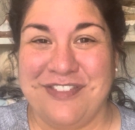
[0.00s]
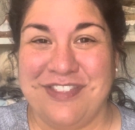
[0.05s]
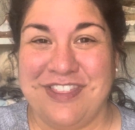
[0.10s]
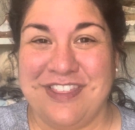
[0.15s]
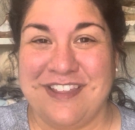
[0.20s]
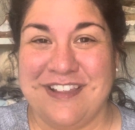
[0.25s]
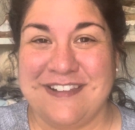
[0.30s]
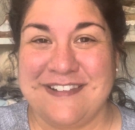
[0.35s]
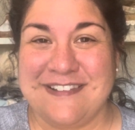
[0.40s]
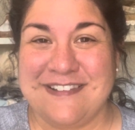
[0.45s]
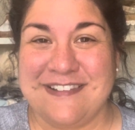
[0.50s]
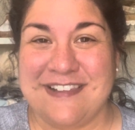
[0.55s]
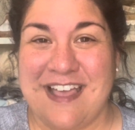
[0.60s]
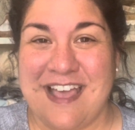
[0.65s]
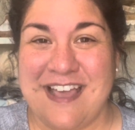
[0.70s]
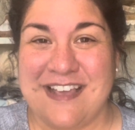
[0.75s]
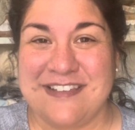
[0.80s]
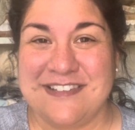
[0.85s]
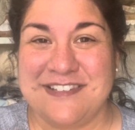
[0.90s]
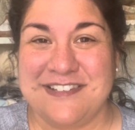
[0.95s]
this
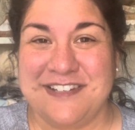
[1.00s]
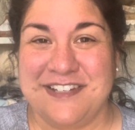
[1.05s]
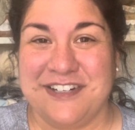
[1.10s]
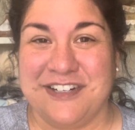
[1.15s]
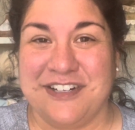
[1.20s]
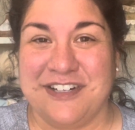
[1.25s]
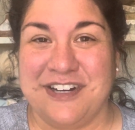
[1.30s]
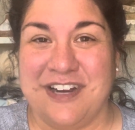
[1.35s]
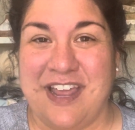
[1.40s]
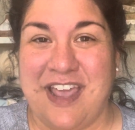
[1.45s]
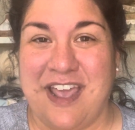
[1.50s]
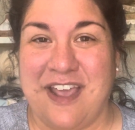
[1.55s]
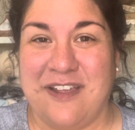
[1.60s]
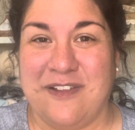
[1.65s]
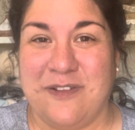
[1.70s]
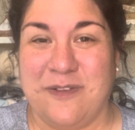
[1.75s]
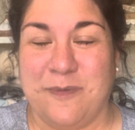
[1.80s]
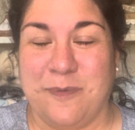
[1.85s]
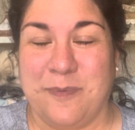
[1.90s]
last year has